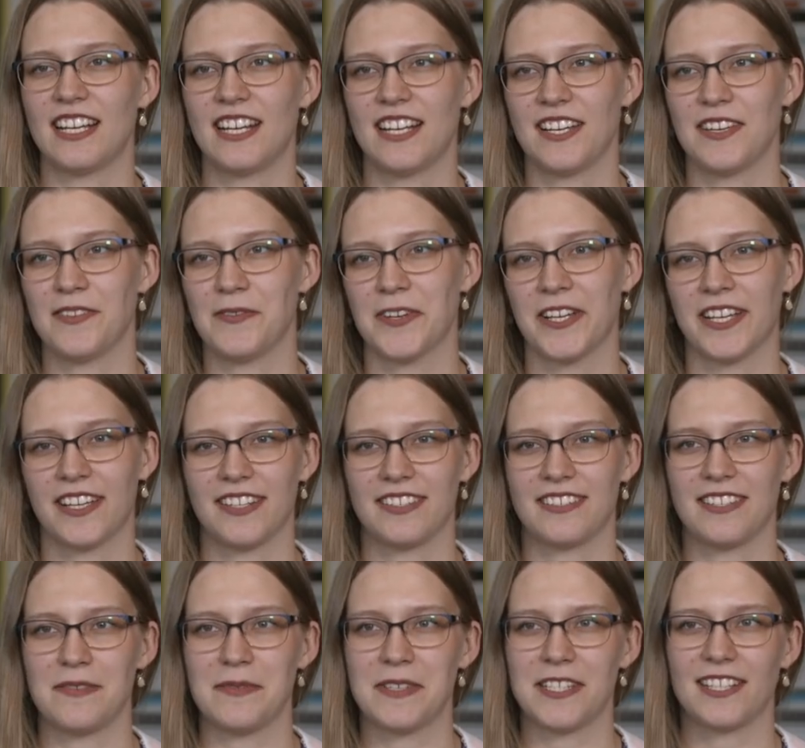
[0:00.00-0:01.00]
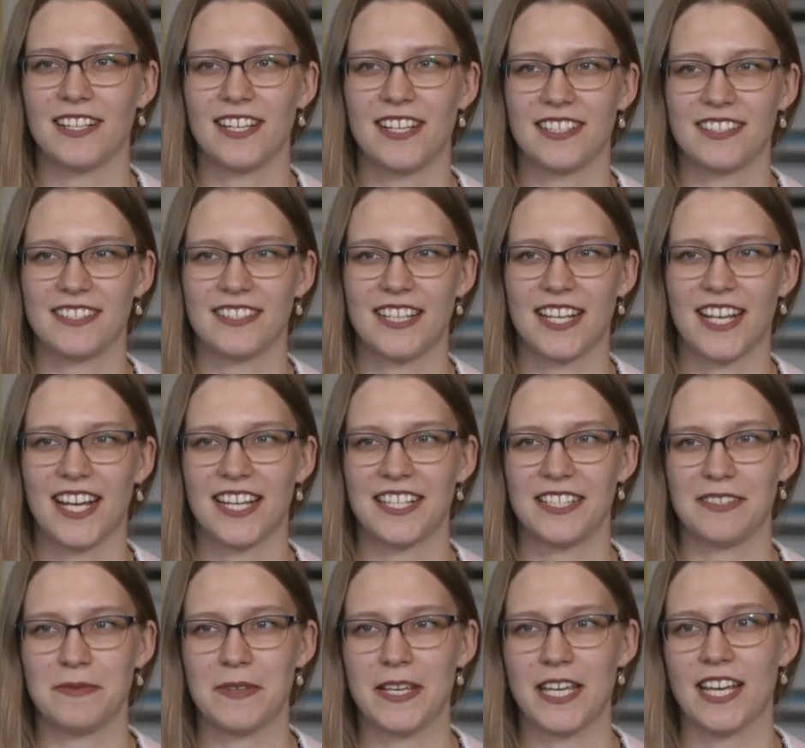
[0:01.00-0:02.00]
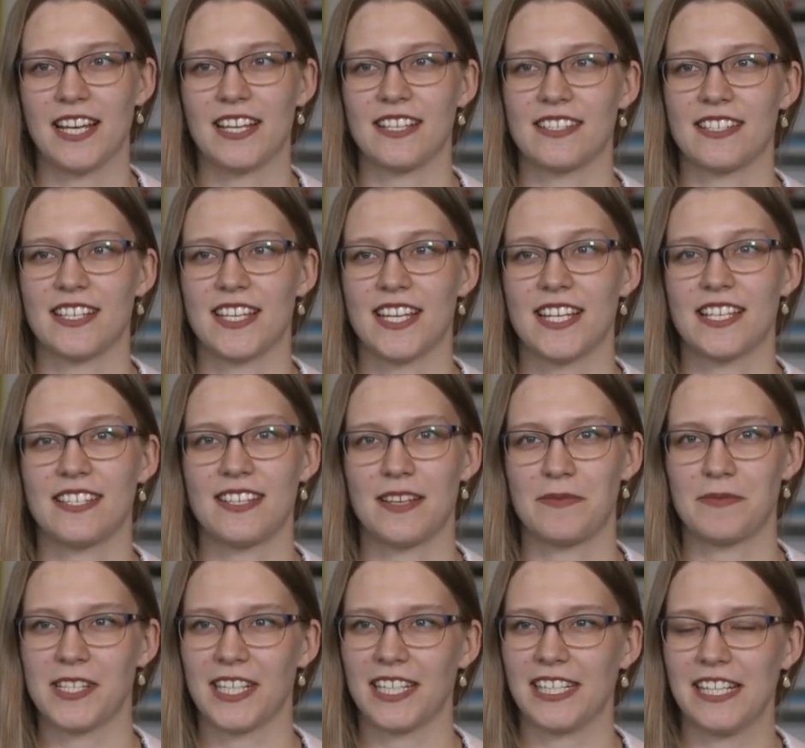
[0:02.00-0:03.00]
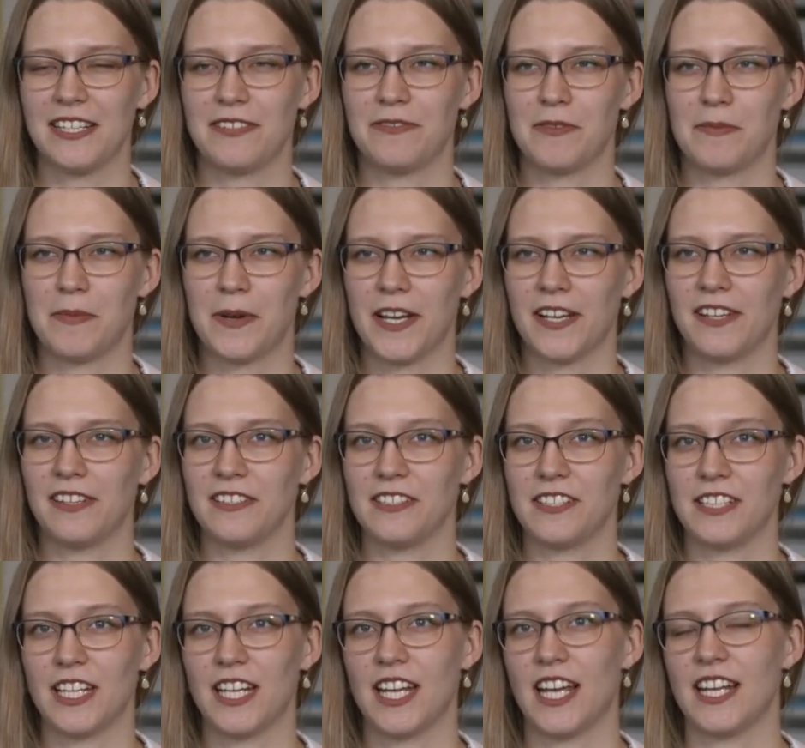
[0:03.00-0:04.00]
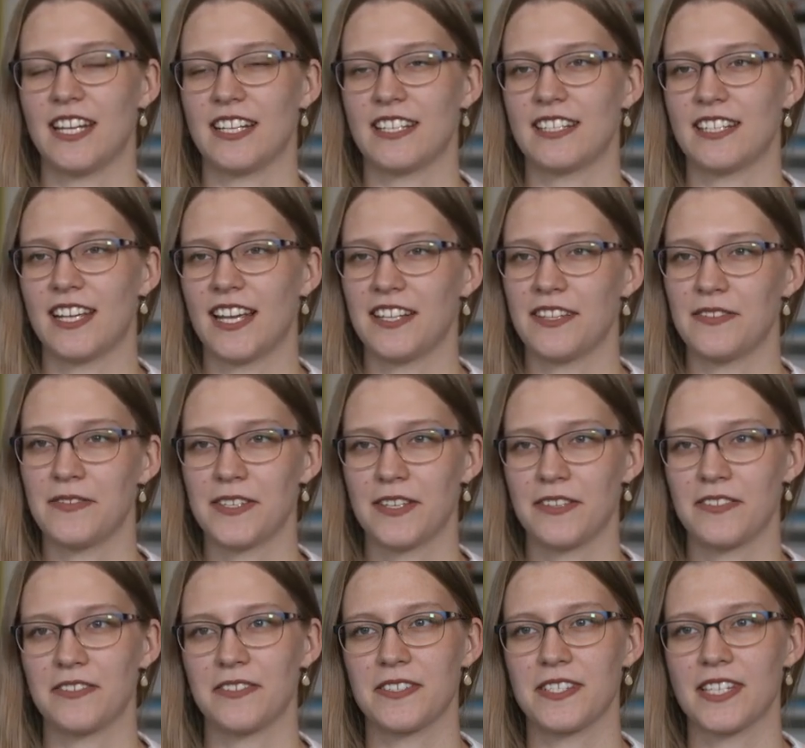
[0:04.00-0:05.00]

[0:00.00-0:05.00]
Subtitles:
I work at Thomas Clarkson Academy as a subject lead for biology and head of social